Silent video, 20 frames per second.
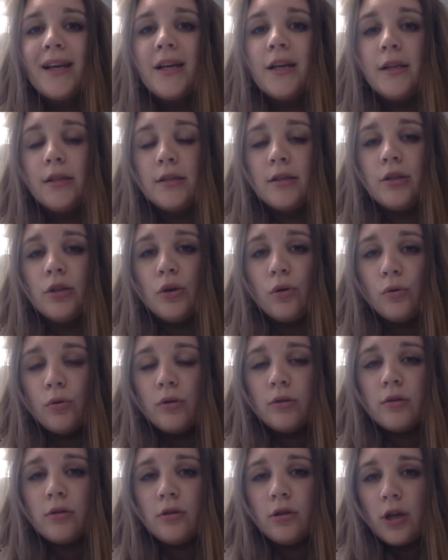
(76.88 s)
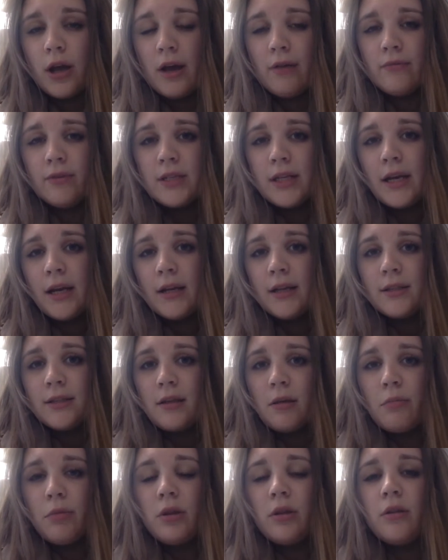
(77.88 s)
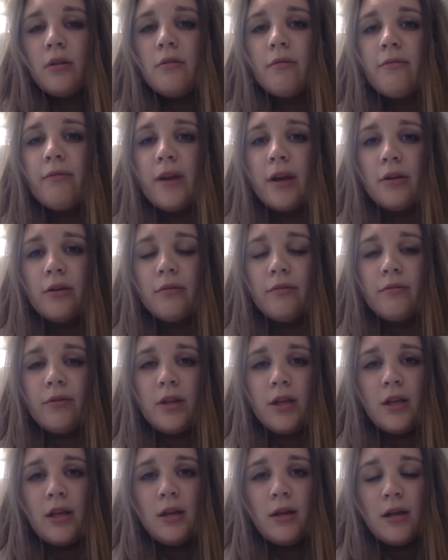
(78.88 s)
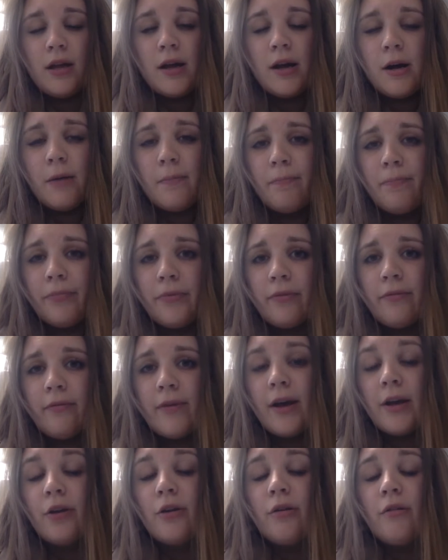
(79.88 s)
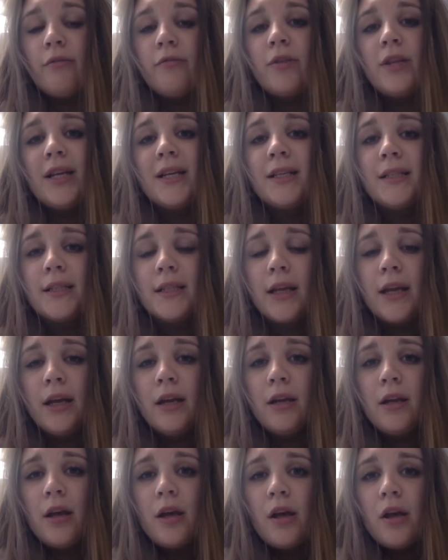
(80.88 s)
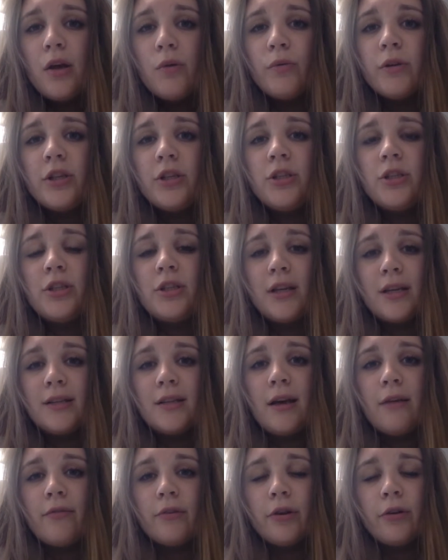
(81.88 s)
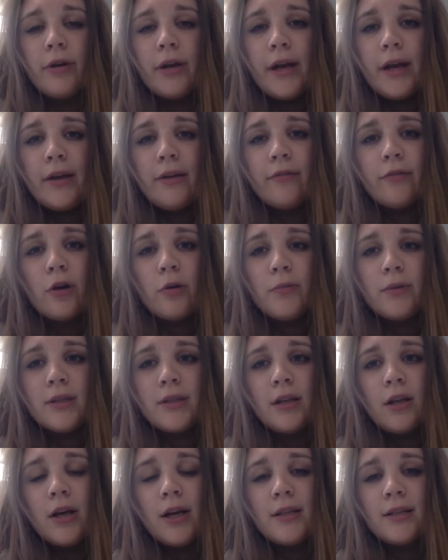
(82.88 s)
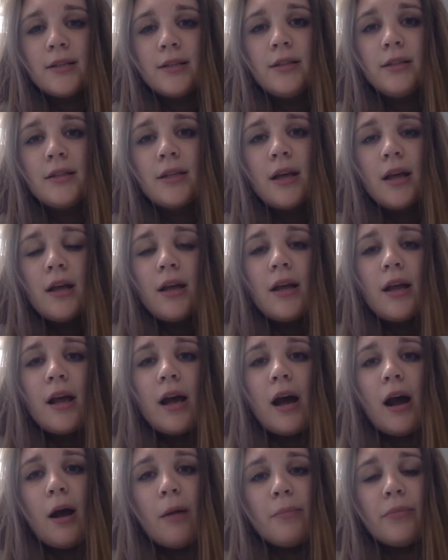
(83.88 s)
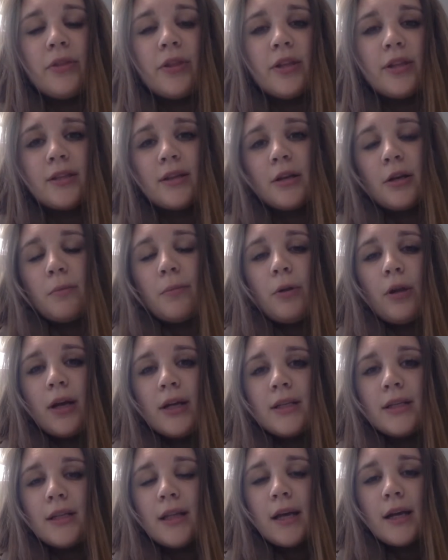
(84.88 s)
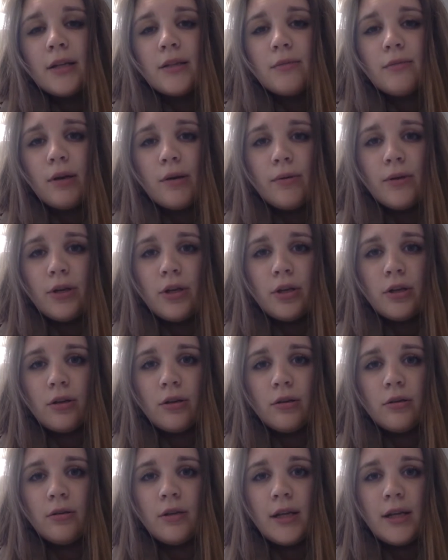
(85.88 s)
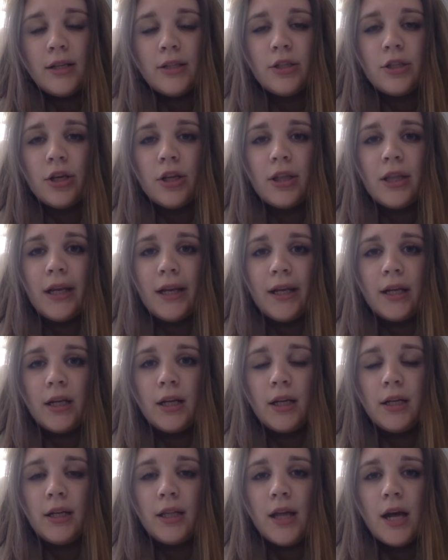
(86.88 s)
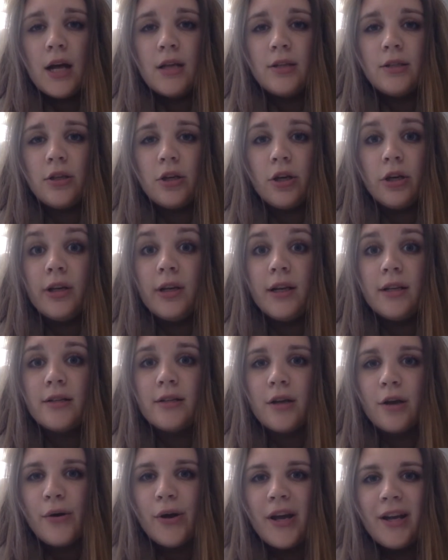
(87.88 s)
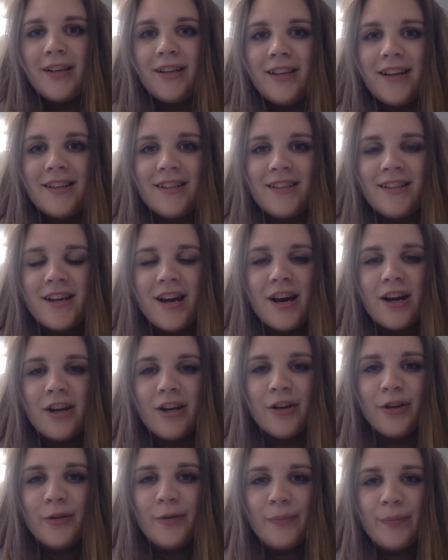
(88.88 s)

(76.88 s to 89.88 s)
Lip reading: isn't yours and you haven't taken something that you found off the internet, which does have a Creative Commons license, this can apply to that as well, and you can insert the link under that. So let's go ahead and get started.